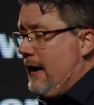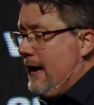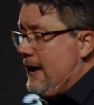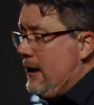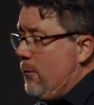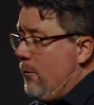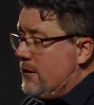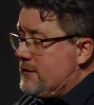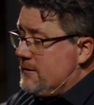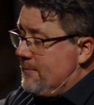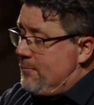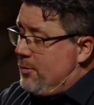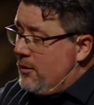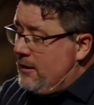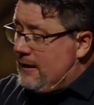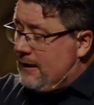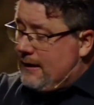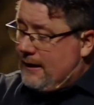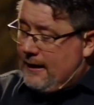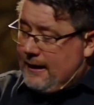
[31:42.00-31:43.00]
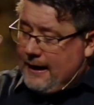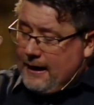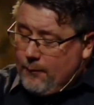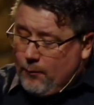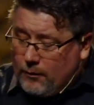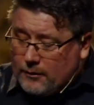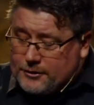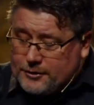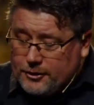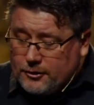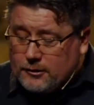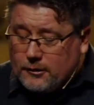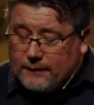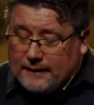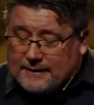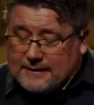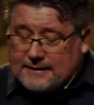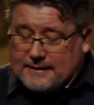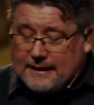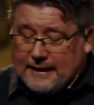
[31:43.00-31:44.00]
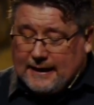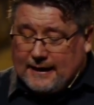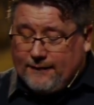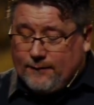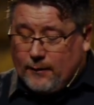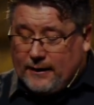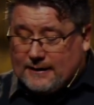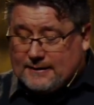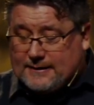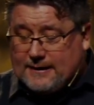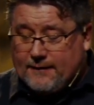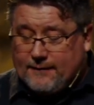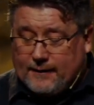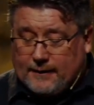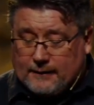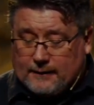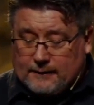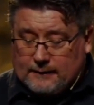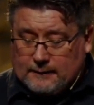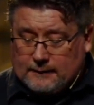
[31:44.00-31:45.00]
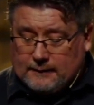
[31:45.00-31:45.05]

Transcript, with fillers: And he wants to put it, he wants you to receive what he's giving.